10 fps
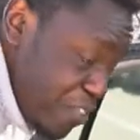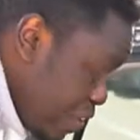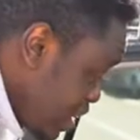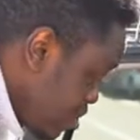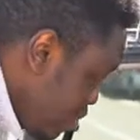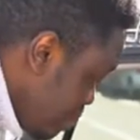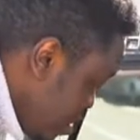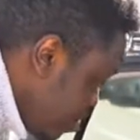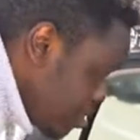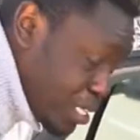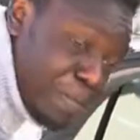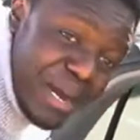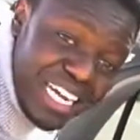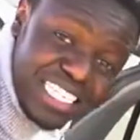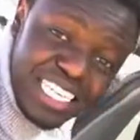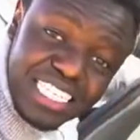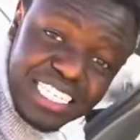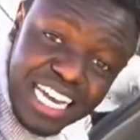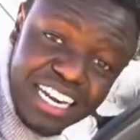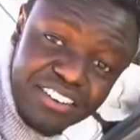functional because the back
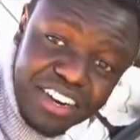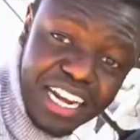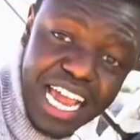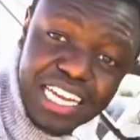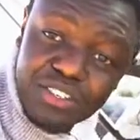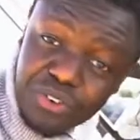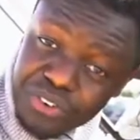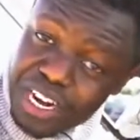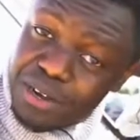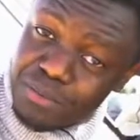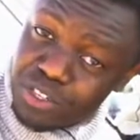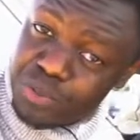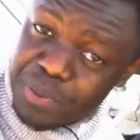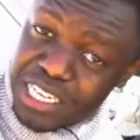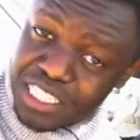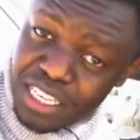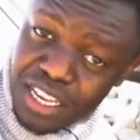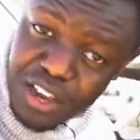seats can recline to create more space